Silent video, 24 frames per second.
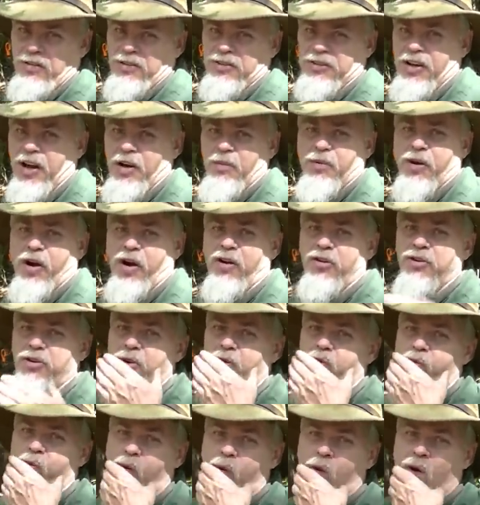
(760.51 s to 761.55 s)
It's not because
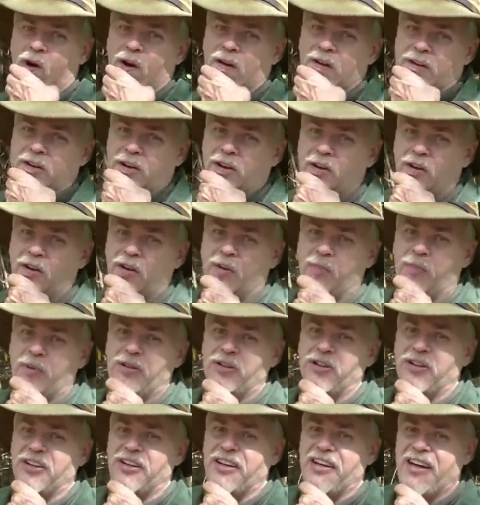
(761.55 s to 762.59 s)
you want to do it,
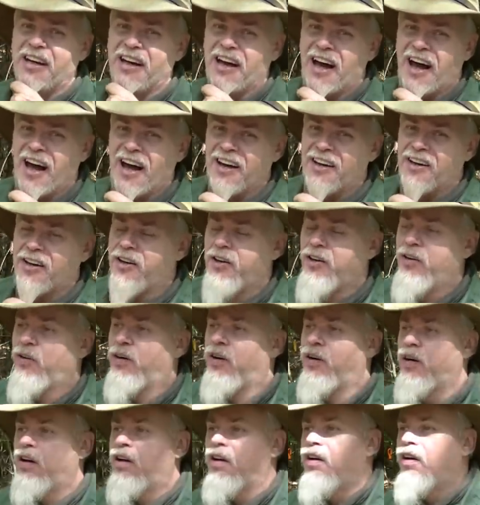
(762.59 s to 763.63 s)
but you got to do
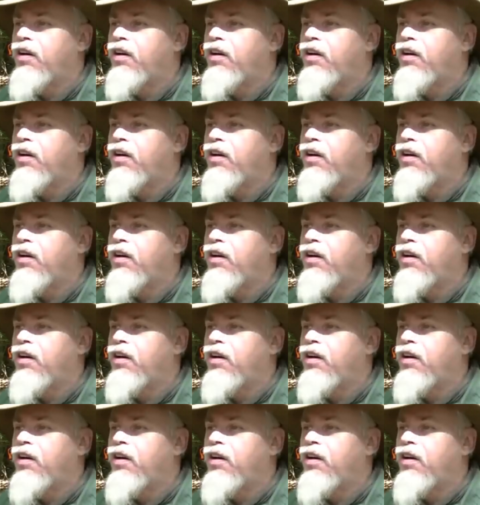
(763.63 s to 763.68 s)
it.